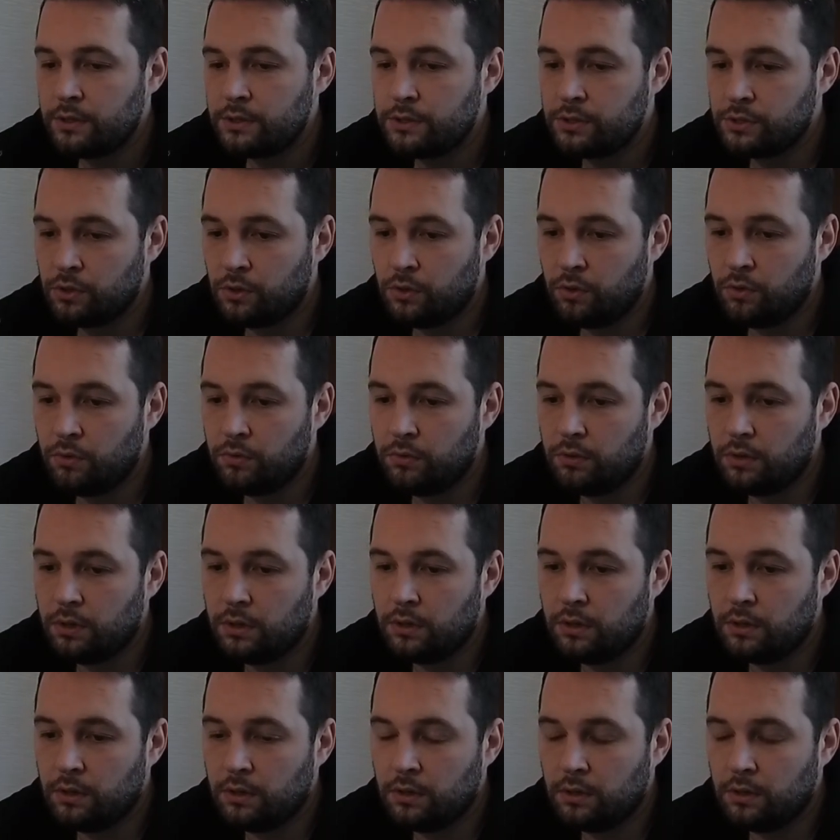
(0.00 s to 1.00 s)
So,
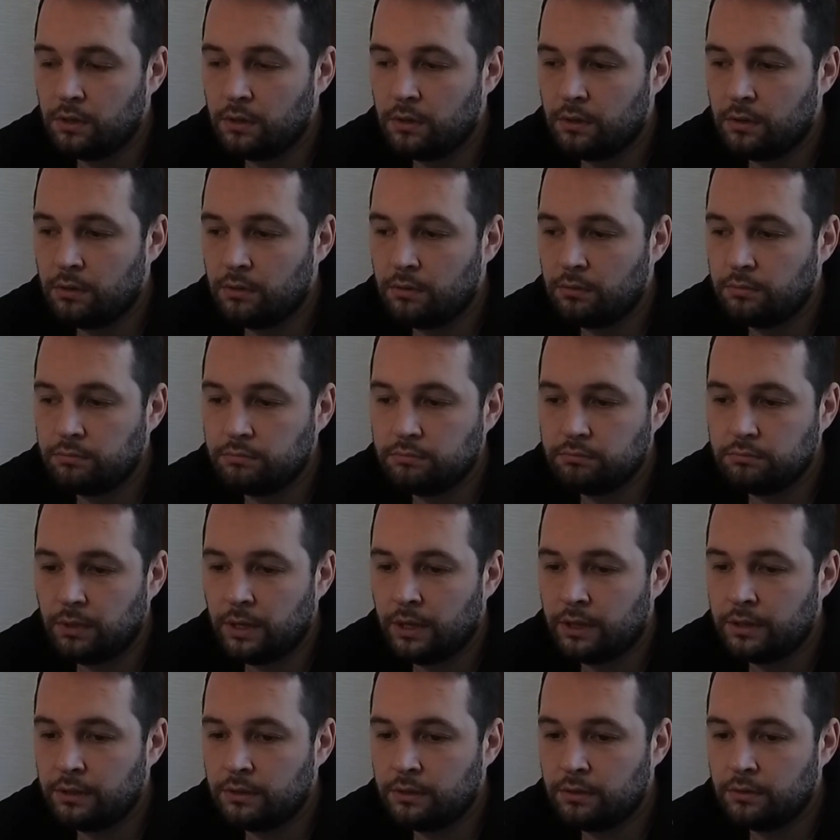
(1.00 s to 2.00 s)

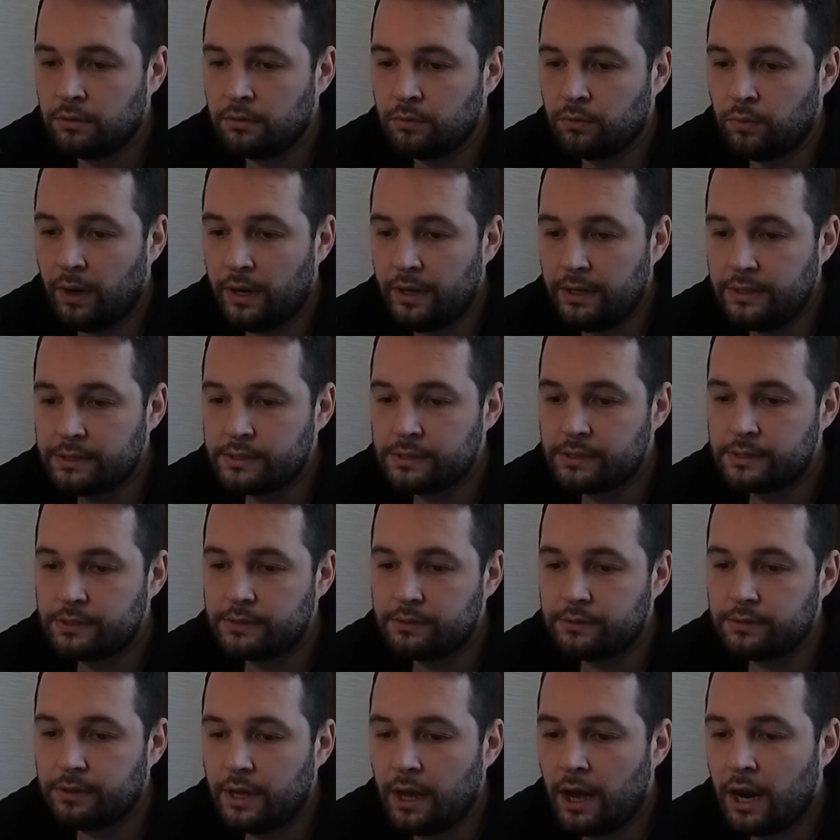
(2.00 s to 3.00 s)
why
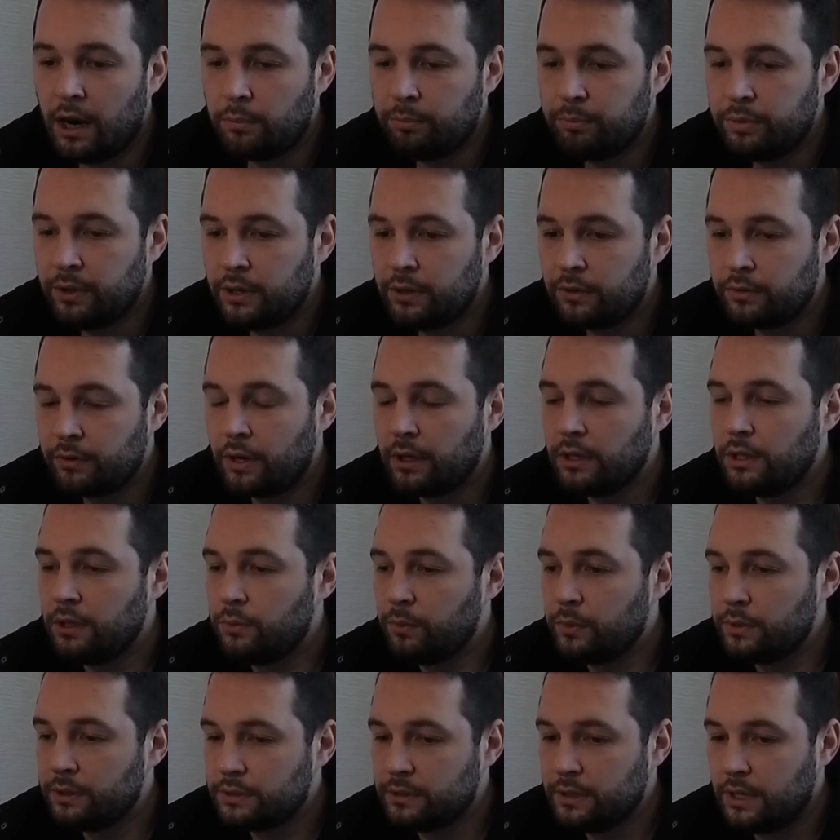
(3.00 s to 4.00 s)
is RPA
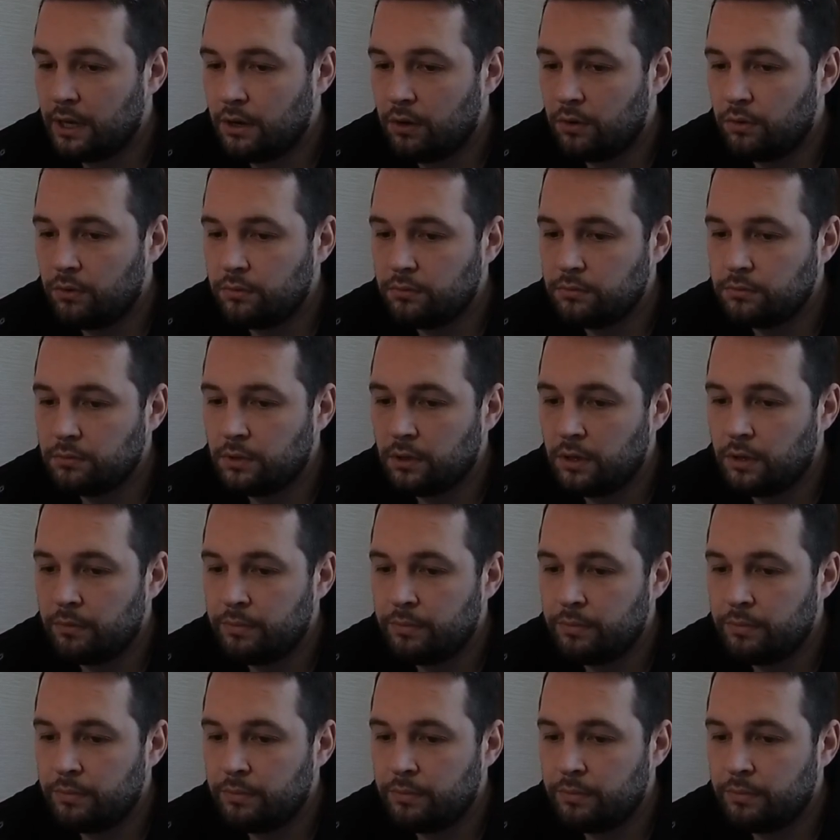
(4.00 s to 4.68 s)
relevant now?